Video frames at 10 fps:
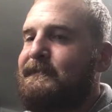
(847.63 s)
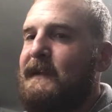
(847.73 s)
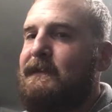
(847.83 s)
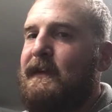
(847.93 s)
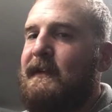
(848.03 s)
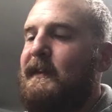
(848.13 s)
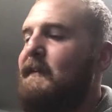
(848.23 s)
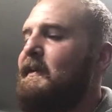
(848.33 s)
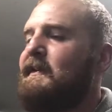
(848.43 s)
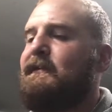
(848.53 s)
I've thought about
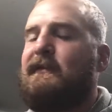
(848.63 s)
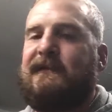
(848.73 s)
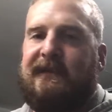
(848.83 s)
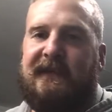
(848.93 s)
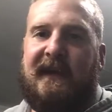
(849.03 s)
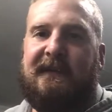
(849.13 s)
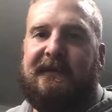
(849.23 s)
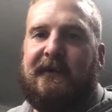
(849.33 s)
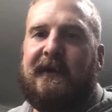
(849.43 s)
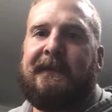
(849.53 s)
building a 458
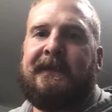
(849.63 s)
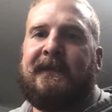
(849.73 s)
before.